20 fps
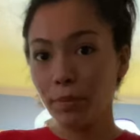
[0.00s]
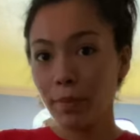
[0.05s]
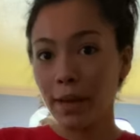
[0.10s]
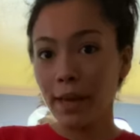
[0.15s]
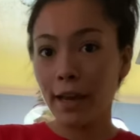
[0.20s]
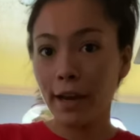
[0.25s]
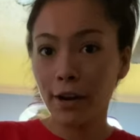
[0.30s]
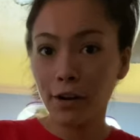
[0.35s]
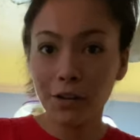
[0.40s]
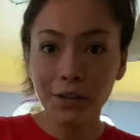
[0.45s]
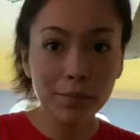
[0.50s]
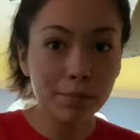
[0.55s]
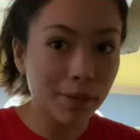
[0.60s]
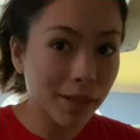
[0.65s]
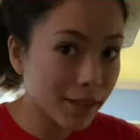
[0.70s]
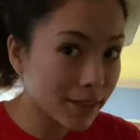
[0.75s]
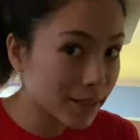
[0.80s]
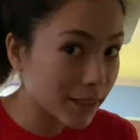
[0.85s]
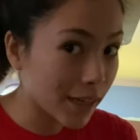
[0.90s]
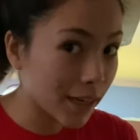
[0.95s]
Hair up
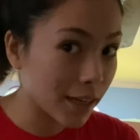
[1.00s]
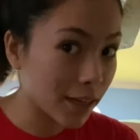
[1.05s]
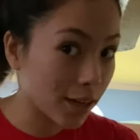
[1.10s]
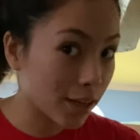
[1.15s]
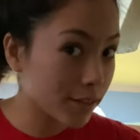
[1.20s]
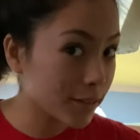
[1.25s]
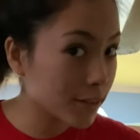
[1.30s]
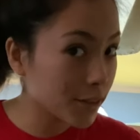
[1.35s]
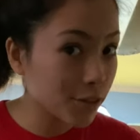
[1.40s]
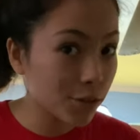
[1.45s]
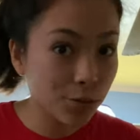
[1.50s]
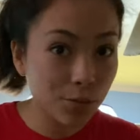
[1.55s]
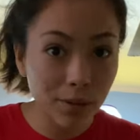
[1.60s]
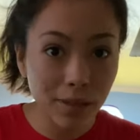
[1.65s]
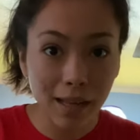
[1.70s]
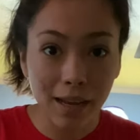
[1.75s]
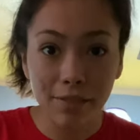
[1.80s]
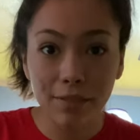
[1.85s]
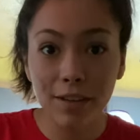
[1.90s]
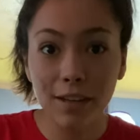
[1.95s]
because I cannot deal with
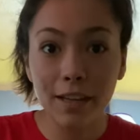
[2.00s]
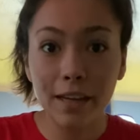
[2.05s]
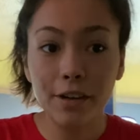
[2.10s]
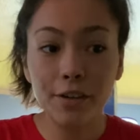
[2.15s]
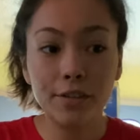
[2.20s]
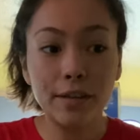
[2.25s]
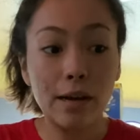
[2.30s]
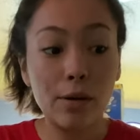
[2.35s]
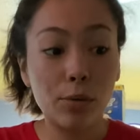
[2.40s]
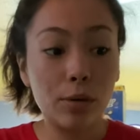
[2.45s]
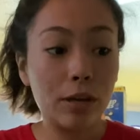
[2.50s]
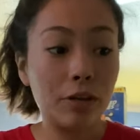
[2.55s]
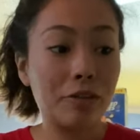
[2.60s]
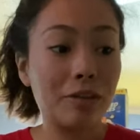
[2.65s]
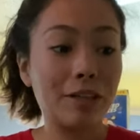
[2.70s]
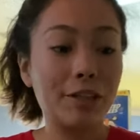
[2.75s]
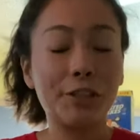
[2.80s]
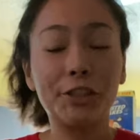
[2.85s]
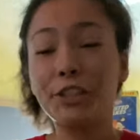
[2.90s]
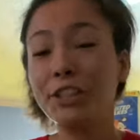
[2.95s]
having a hair down while I
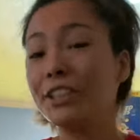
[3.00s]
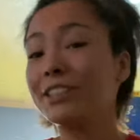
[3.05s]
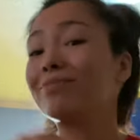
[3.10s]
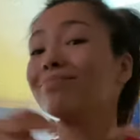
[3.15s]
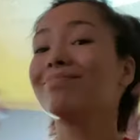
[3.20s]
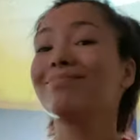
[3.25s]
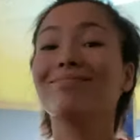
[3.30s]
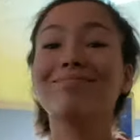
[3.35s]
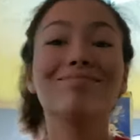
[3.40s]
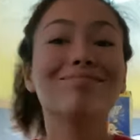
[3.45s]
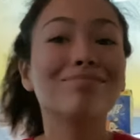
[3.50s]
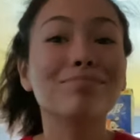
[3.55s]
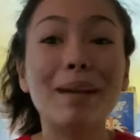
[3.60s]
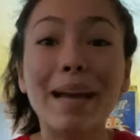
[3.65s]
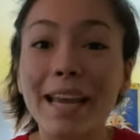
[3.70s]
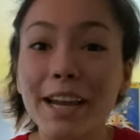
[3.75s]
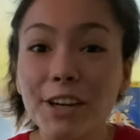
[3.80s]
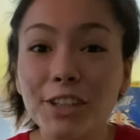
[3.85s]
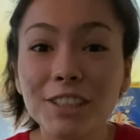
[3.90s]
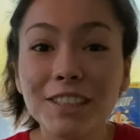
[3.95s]
cook. My
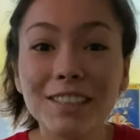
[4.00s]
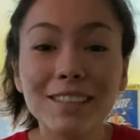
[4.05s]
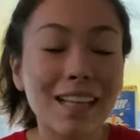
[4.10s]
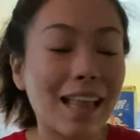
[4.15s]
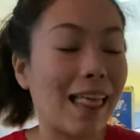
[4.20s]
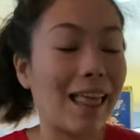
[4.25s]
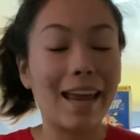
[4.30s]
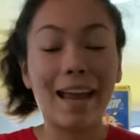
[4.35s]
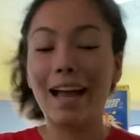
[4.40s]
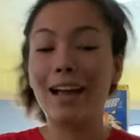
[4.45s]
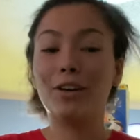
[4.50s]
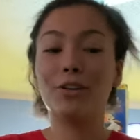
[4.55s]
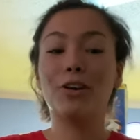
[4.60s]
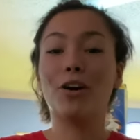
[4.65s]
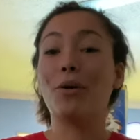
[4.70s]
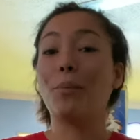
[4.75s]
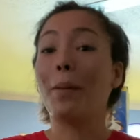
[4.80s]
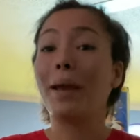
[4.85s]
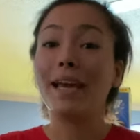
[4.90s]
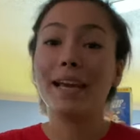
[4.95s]
hair just, like, I don't
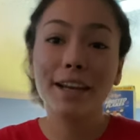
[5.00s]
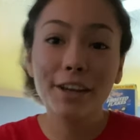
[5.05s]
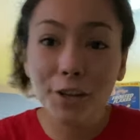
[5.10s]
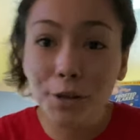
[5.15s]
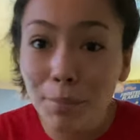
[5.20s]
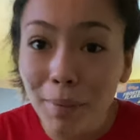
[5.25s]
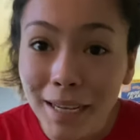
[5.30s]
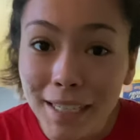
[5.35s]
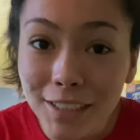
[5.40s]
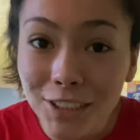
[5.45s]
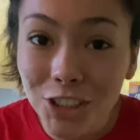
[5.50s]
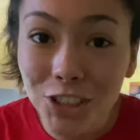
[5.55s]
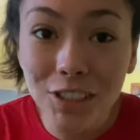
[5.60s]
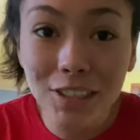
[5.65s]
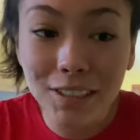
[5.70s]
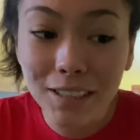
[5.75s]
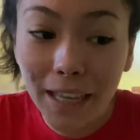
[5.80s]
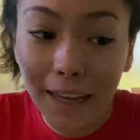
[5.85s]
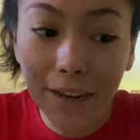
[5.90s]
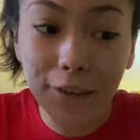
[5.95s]
know, my hair might just
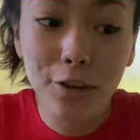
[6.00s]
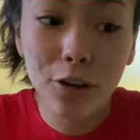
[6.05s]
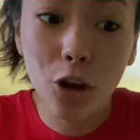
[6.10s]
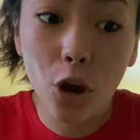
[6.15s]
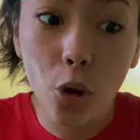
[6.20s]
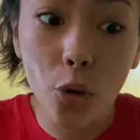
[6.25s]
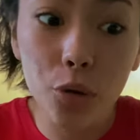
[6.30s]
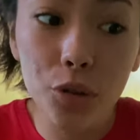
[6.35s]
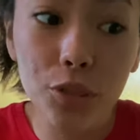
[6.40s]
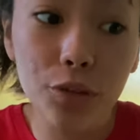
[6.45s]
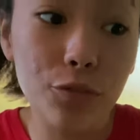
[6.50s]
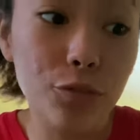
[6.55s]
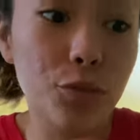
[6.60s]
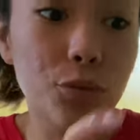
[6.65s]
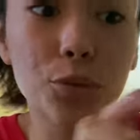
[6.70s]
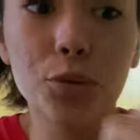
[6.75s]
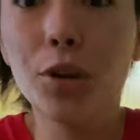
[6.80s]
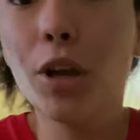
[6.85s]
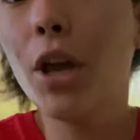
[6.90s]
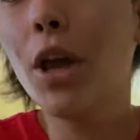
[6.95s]
like go in the
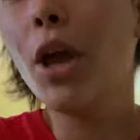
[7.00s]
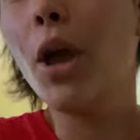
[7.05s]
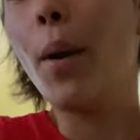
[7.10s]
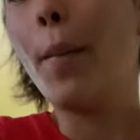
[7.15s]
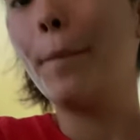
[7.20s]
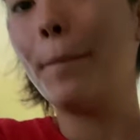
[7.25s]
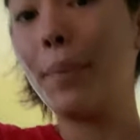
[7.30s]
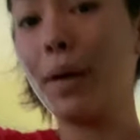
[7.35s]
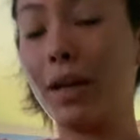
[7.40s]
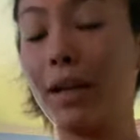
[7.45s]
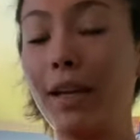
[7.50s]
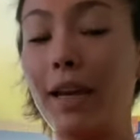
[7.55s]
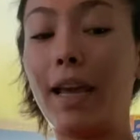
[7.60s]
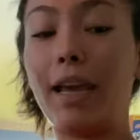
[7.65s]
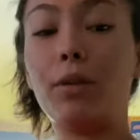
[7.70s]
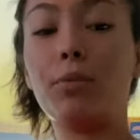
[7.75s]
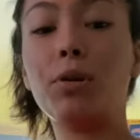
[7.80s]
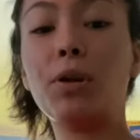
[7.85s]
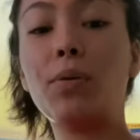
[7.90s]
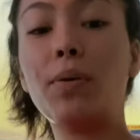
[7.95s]
food. But it
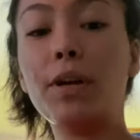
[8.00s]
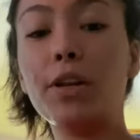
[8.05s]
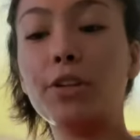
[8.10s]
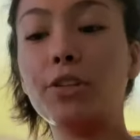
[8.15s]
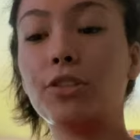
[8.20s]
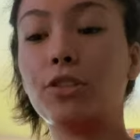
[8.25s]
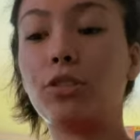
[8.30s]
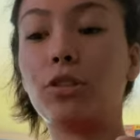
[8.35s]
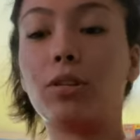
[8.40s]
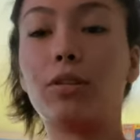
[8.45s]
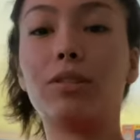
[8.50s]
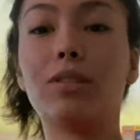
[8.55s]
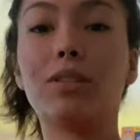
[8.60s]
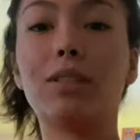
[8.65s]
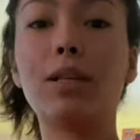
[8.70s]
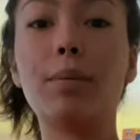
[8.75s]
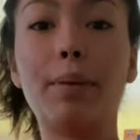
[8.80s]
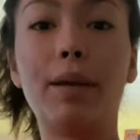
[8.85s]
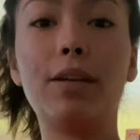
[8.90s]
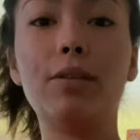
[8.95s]
requires
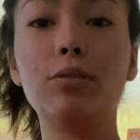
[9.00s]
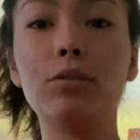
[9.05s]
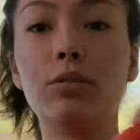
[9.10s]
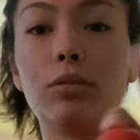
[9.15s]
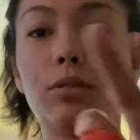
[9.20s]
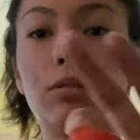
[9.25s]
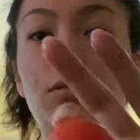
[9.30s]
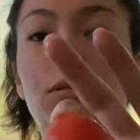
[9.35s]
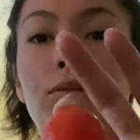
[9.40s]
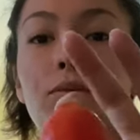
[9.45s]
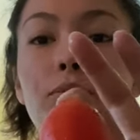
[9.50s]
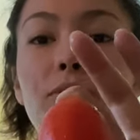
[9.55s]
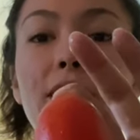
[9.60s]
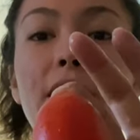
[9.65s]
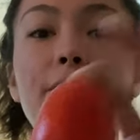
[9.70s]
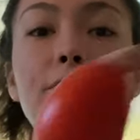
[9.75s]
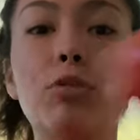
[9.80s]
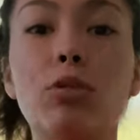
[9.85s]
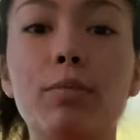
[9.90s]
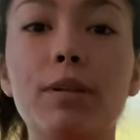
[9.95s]
tomatoes. We
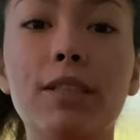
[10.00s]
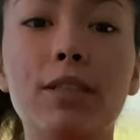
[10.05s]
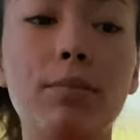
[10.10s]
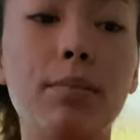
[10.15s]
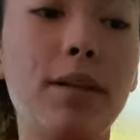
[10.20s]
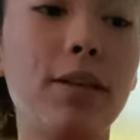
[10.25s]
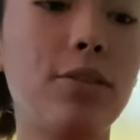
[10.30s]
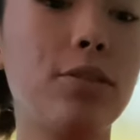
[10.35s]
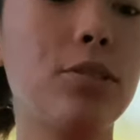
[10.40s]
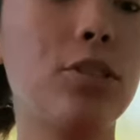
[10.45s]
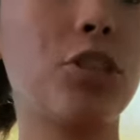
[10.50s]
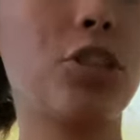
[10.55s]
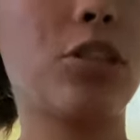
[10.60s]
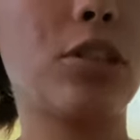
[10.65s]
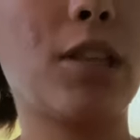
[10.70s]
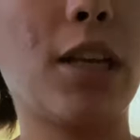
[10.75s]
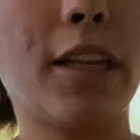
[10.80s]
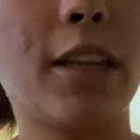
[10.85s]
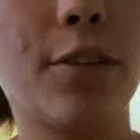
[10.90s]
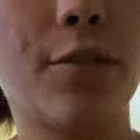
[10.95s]
have Roma tomatoes just like the